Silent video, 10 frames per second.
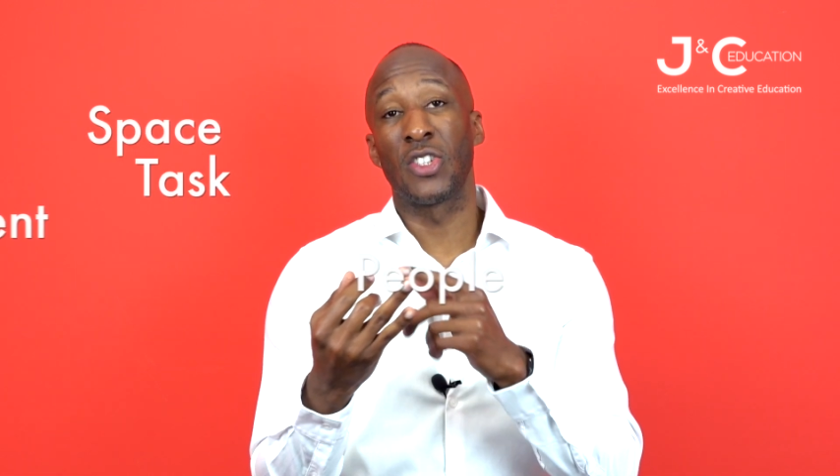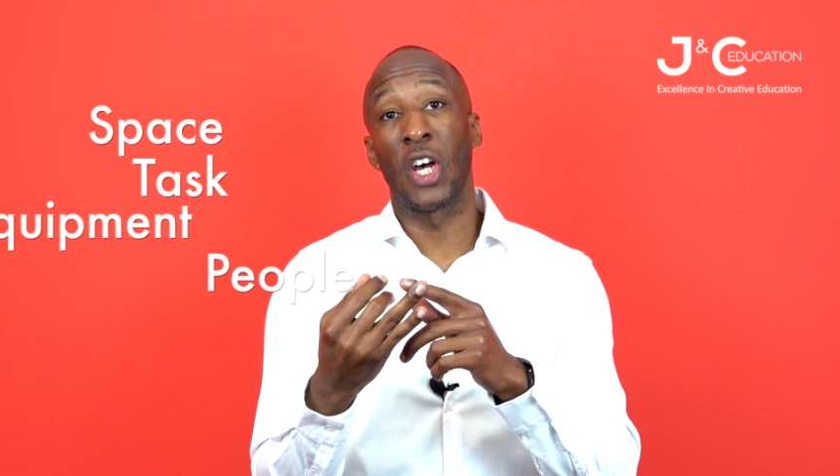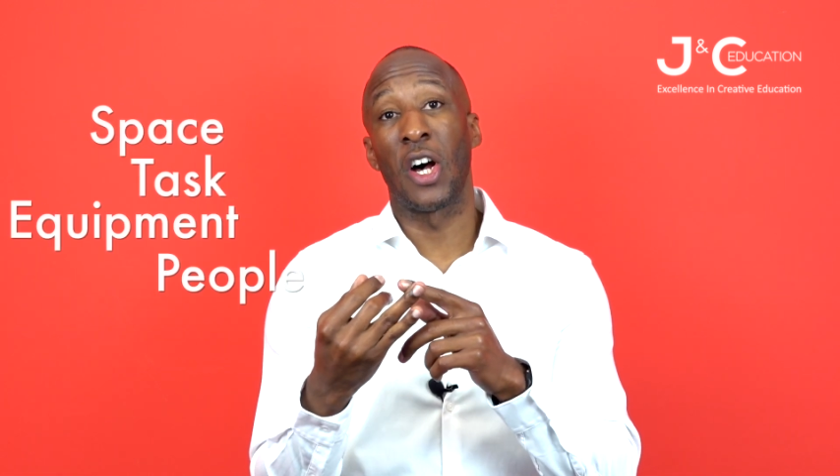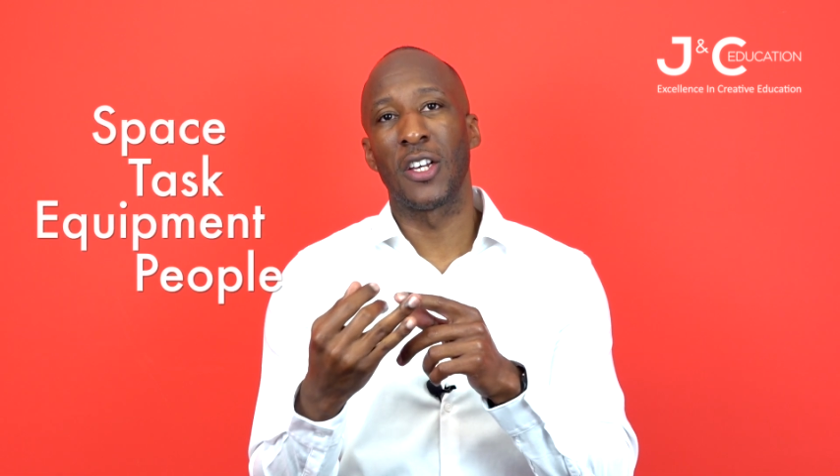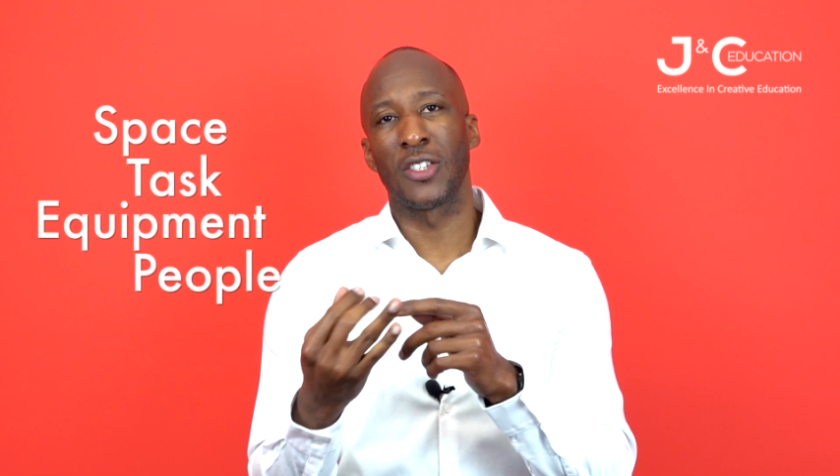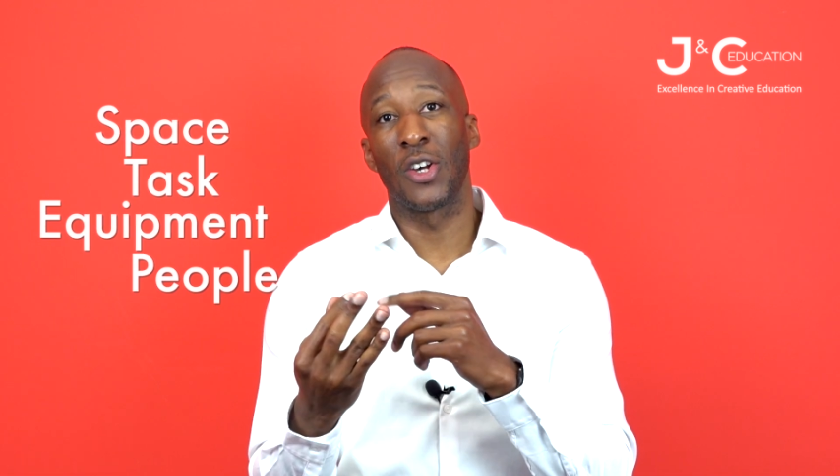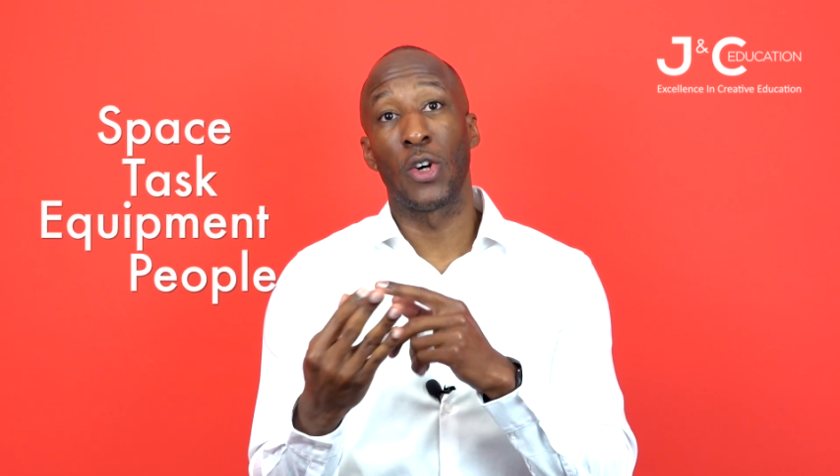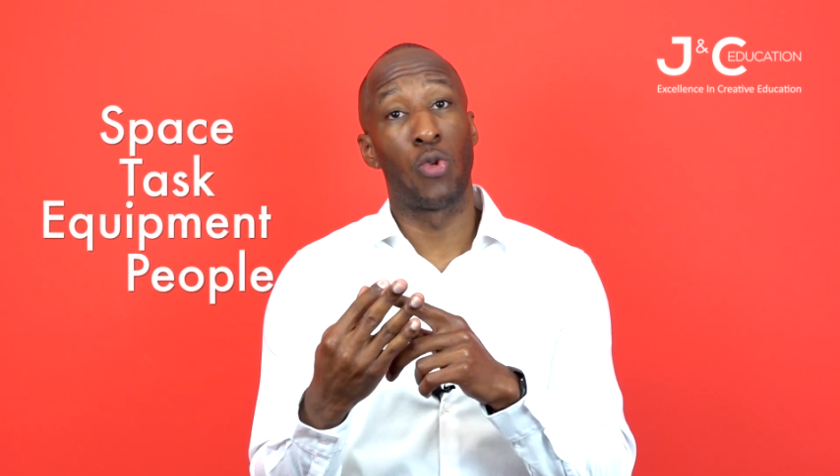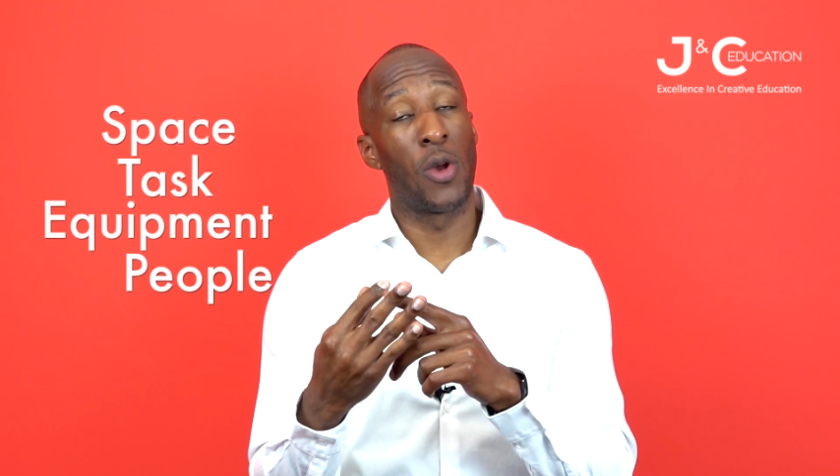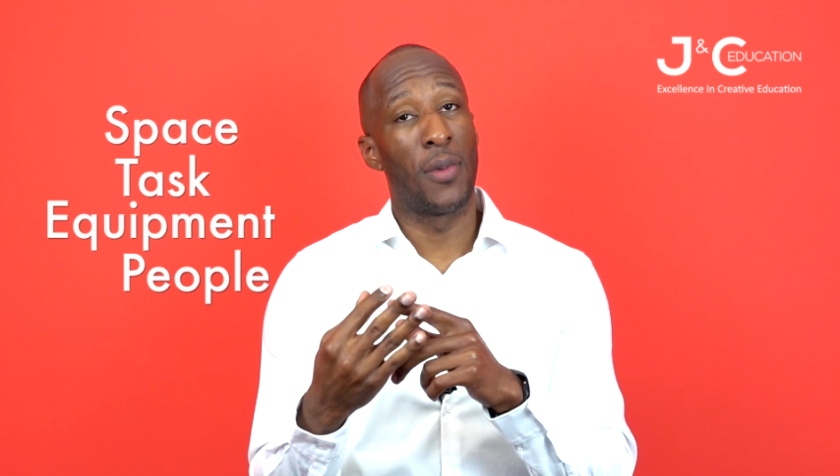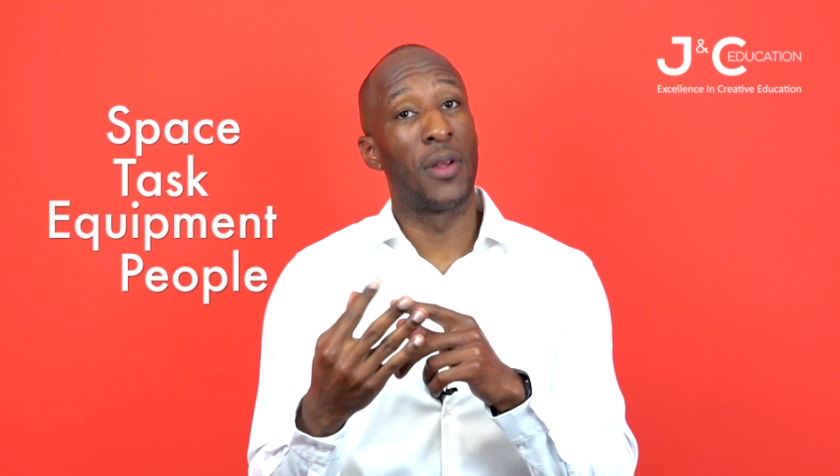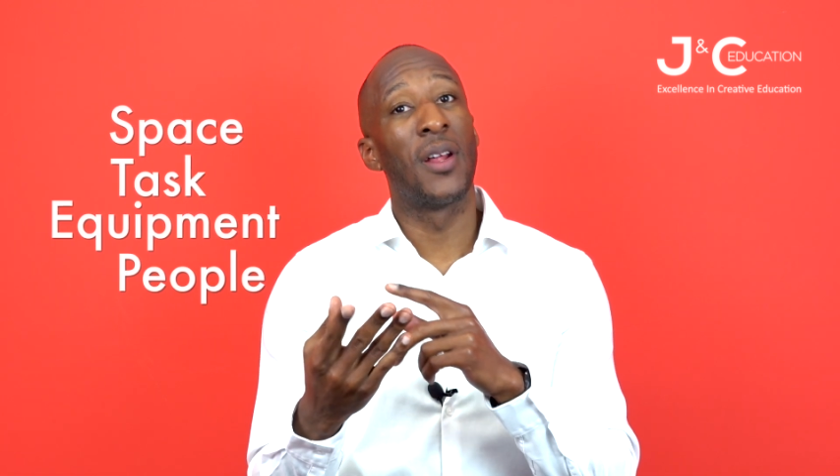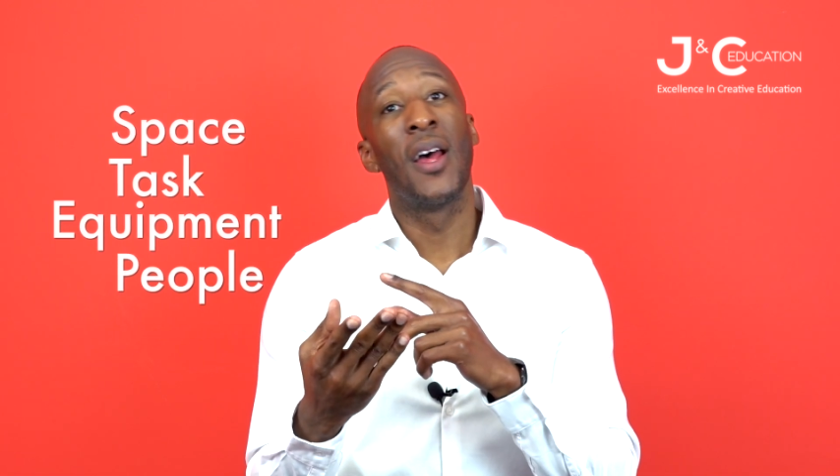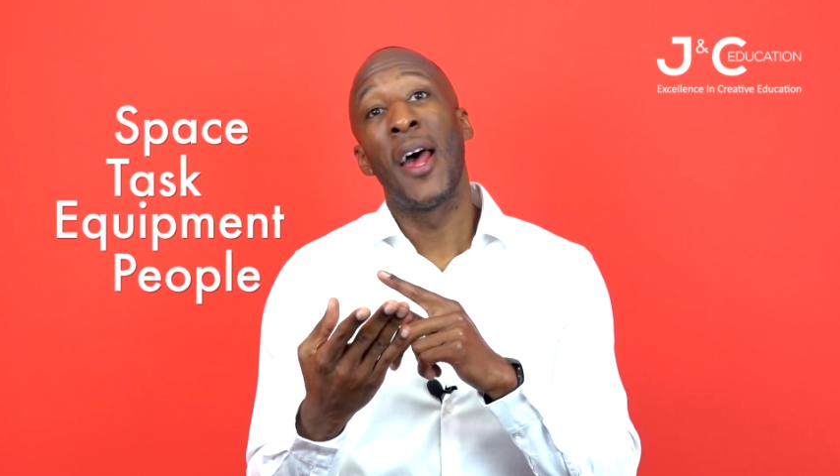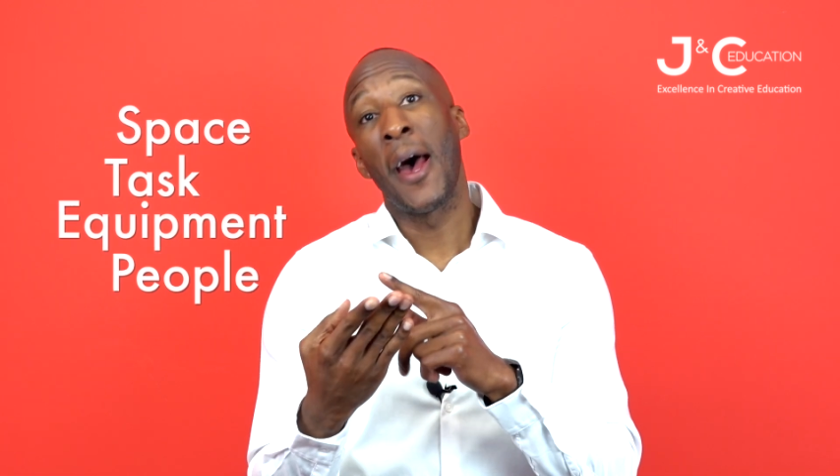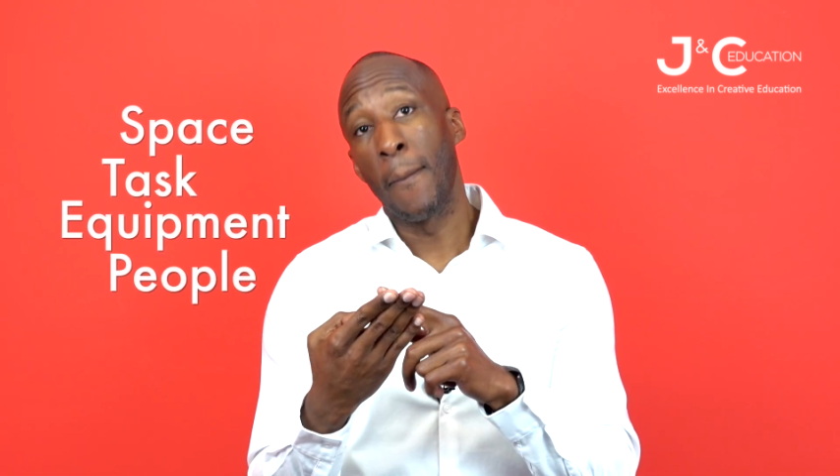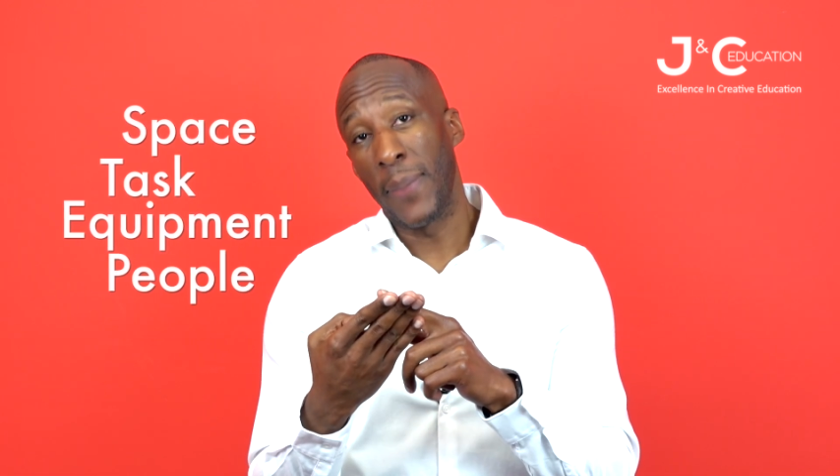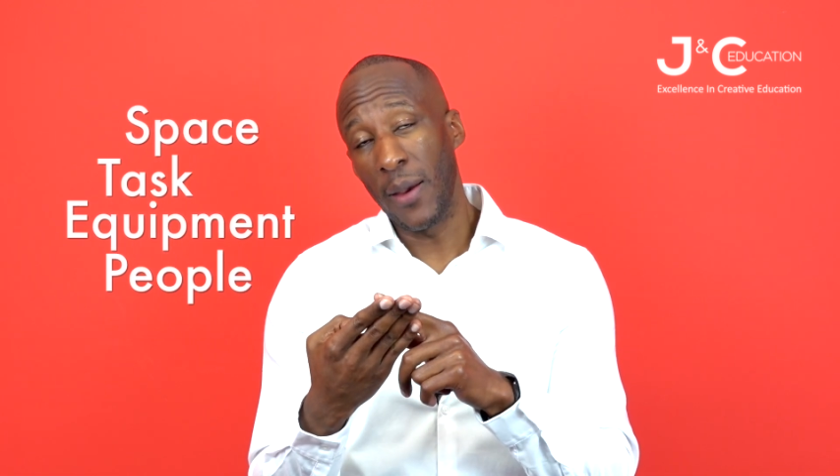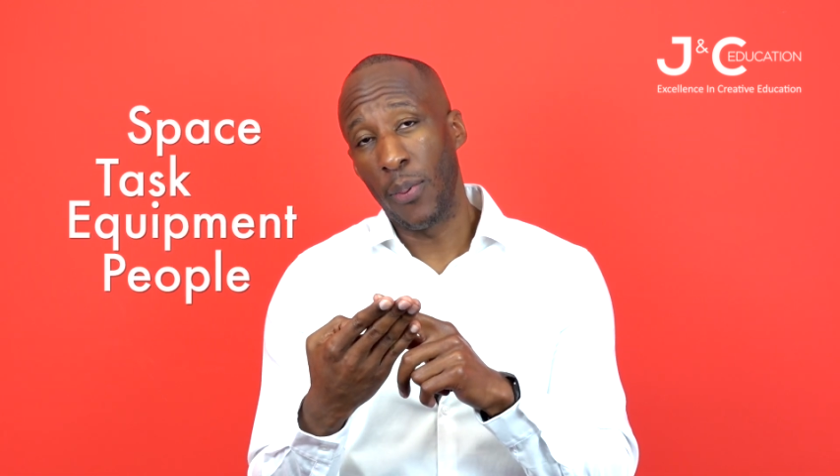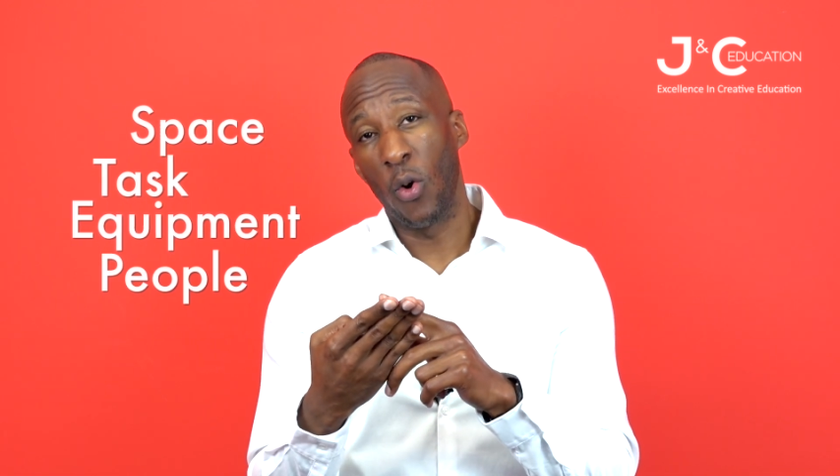task, equipment, and
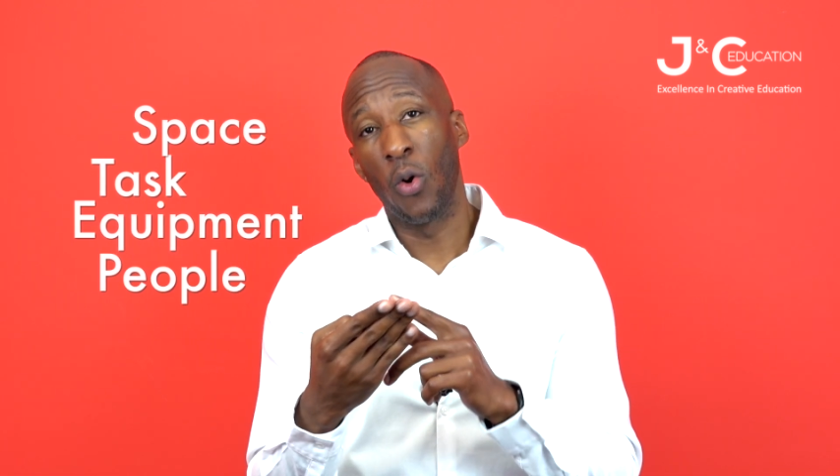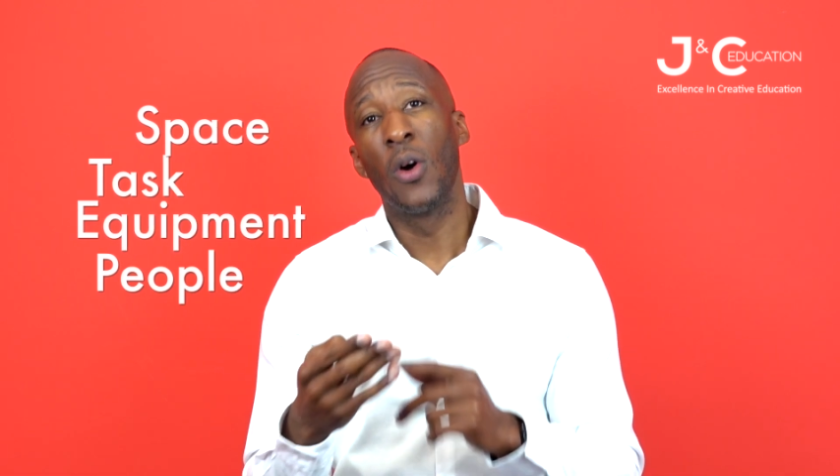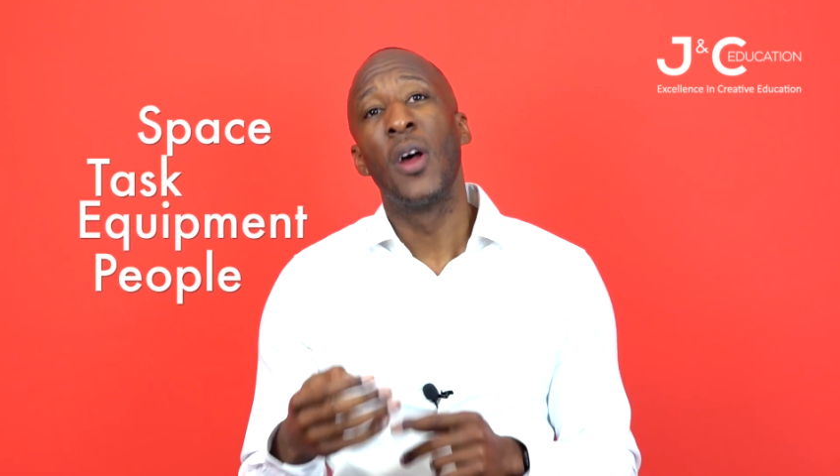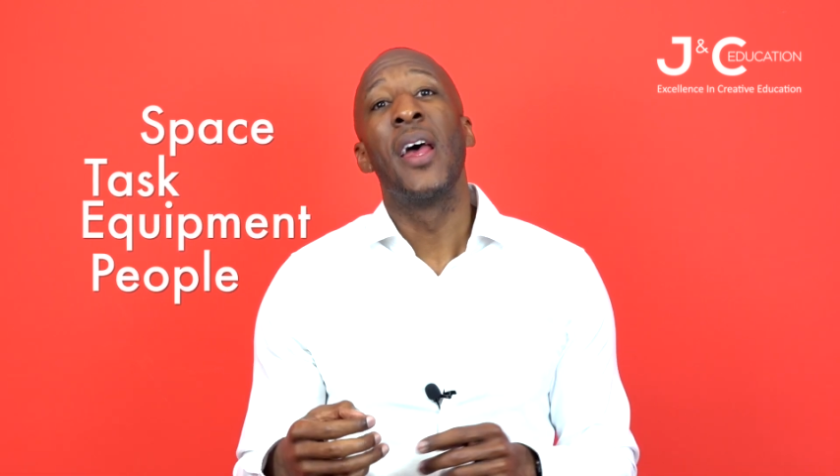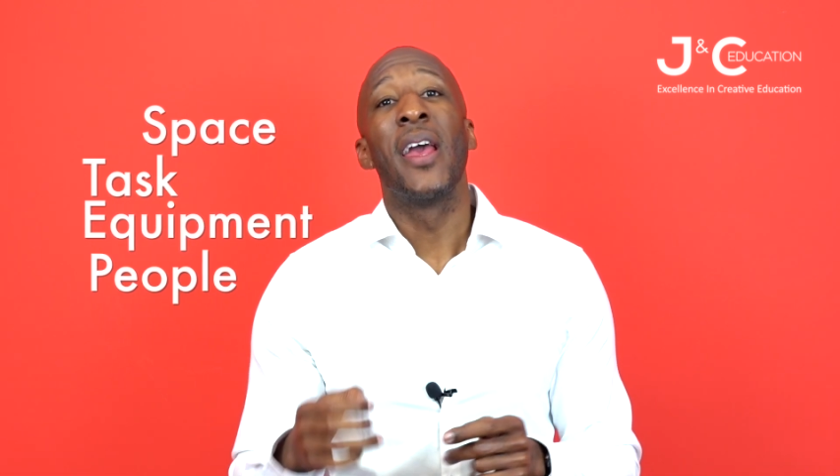people.